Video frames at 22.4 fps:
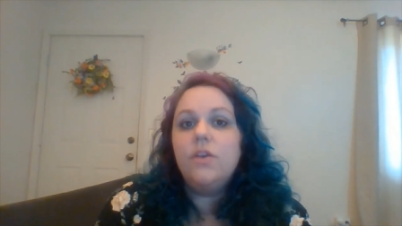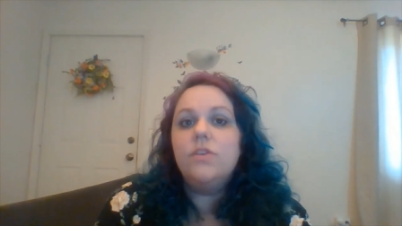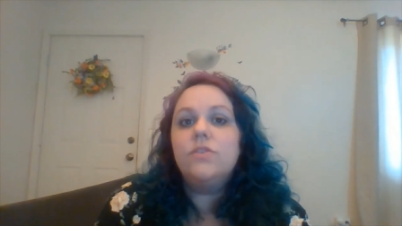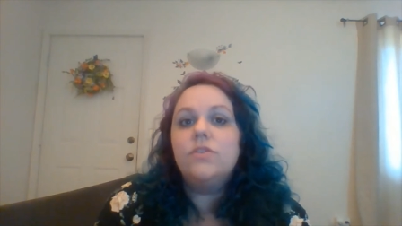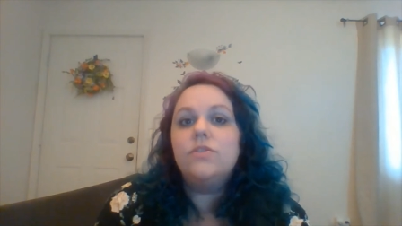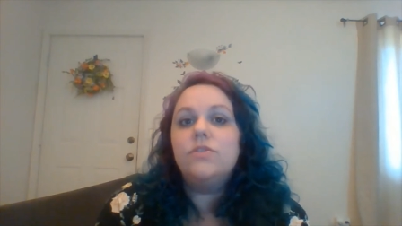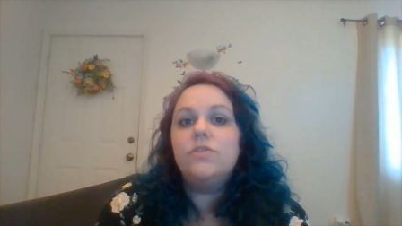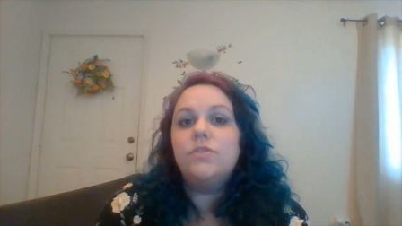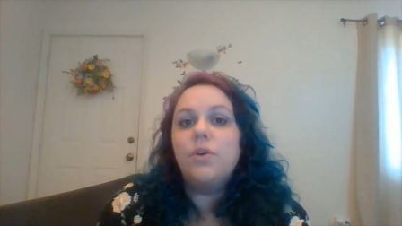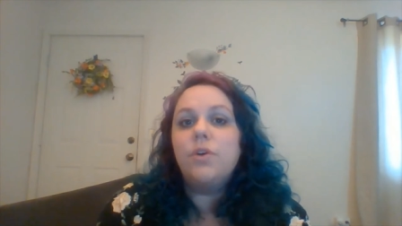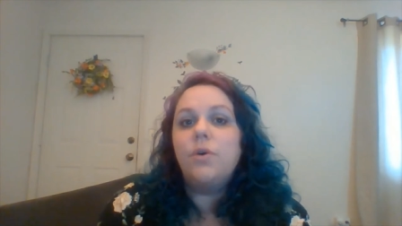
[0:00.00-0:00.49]

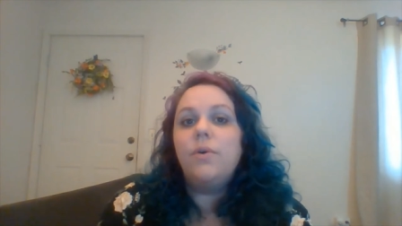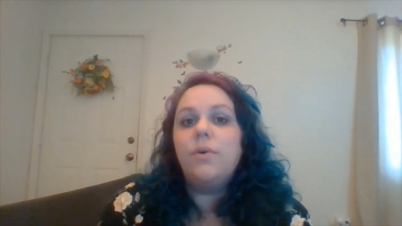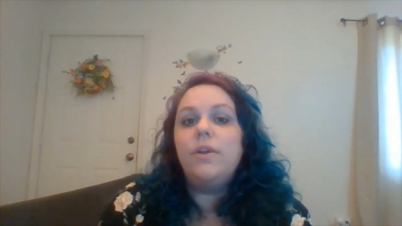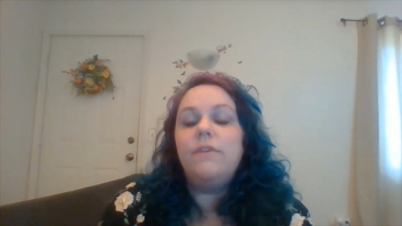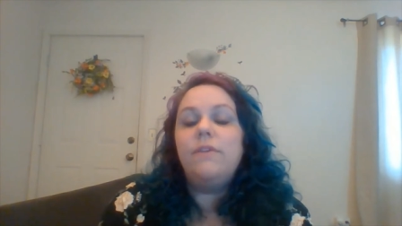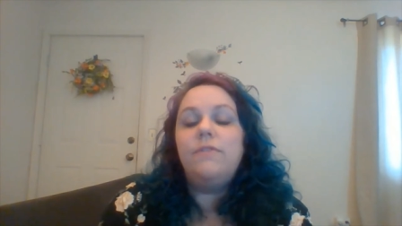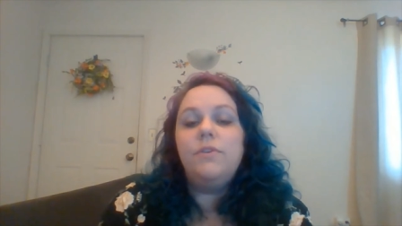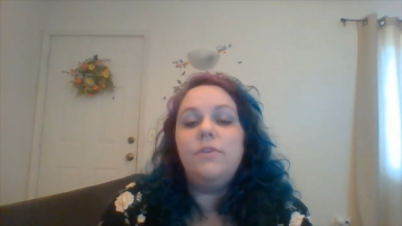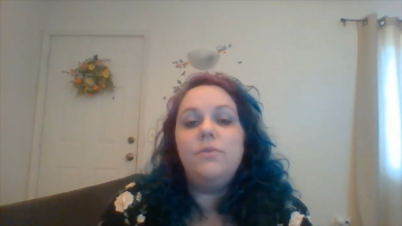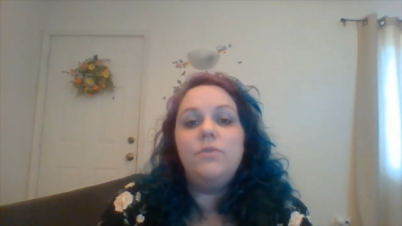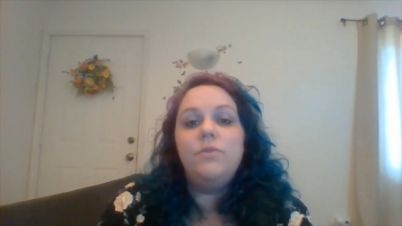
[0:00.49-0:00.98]
So
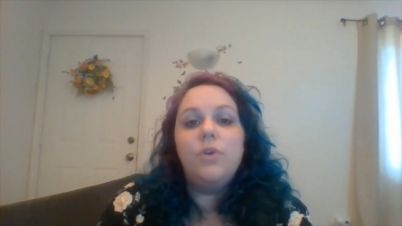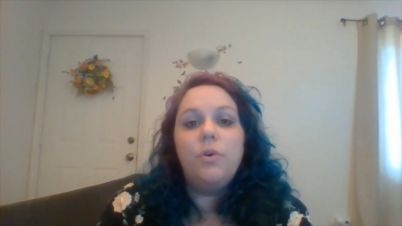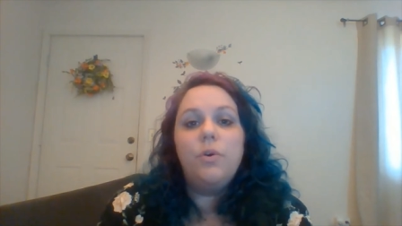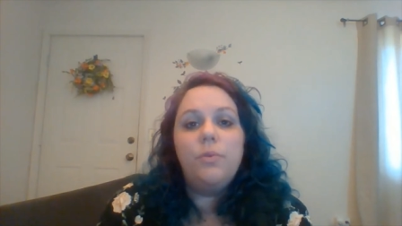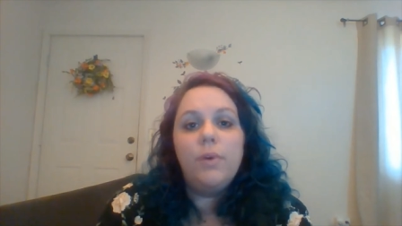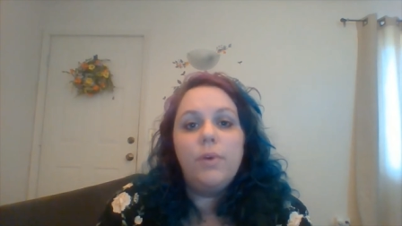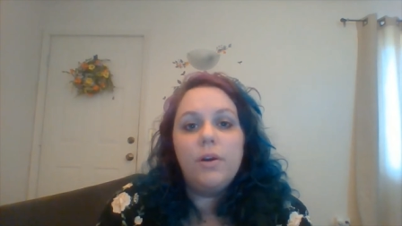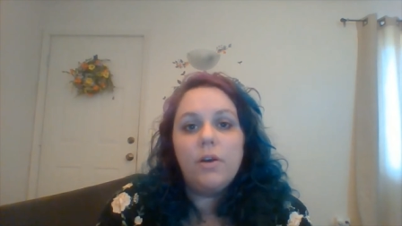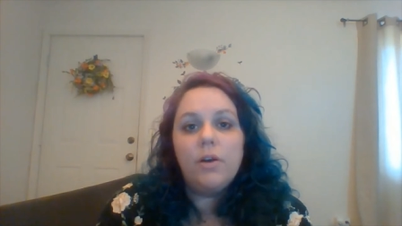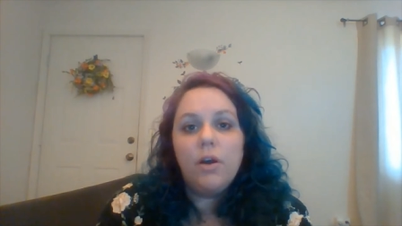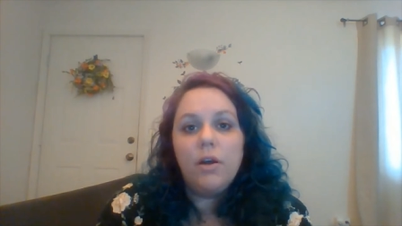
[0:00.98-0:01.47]
if you know
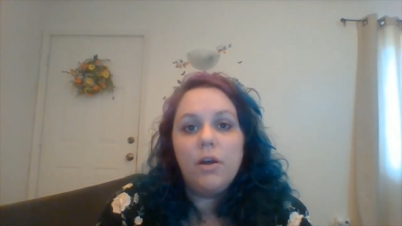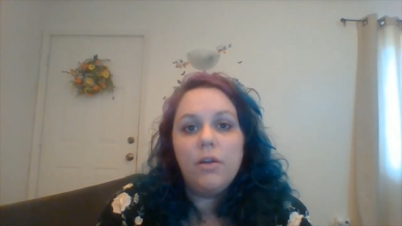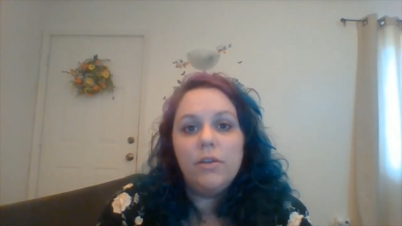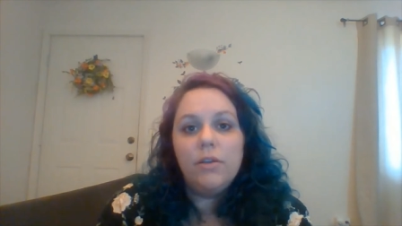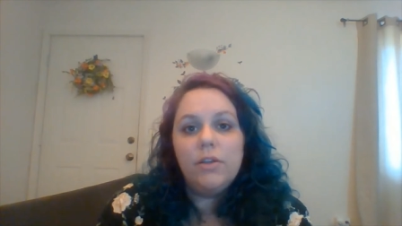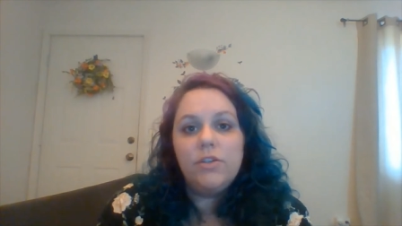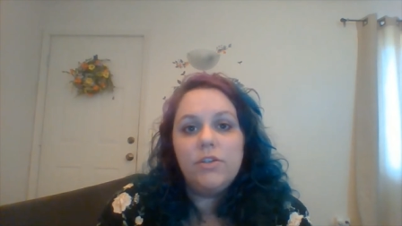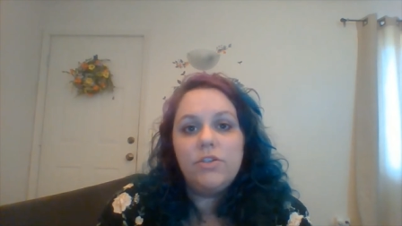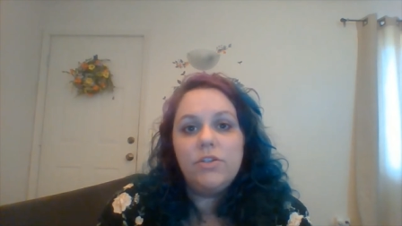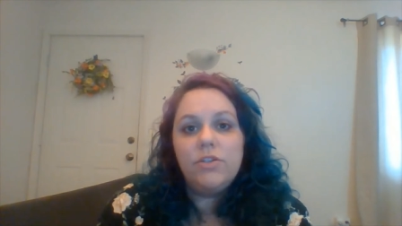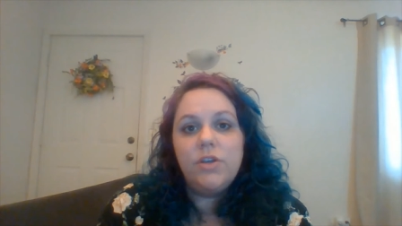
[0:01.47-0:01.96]
what
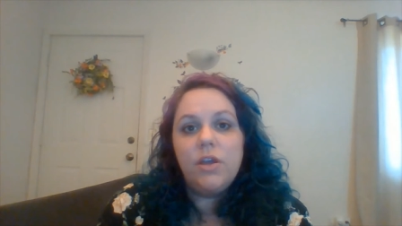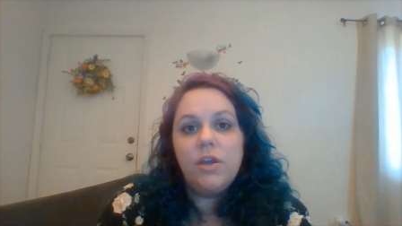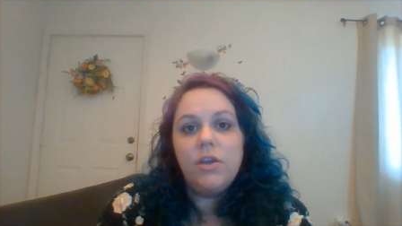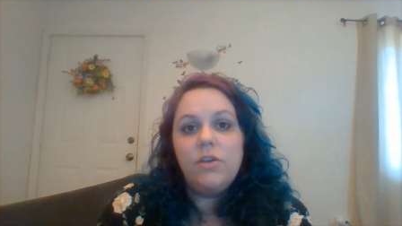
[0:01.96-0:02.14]
college